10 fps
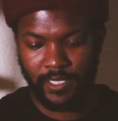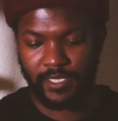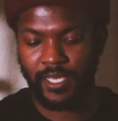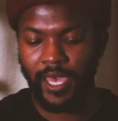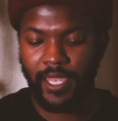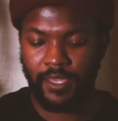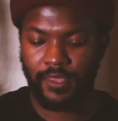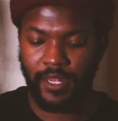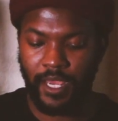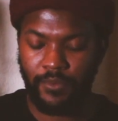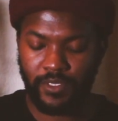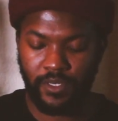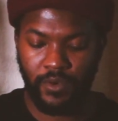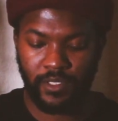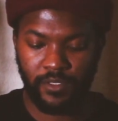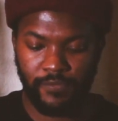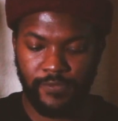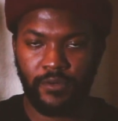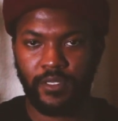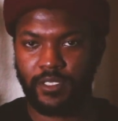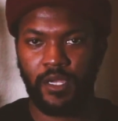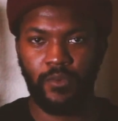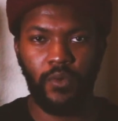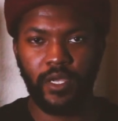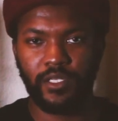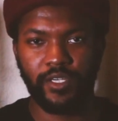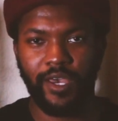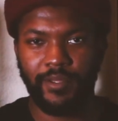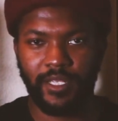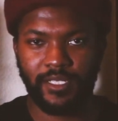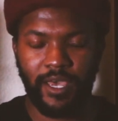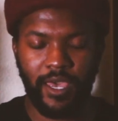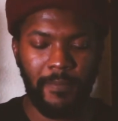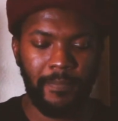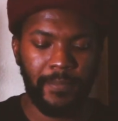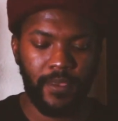decided that I was going to focus on one job at a time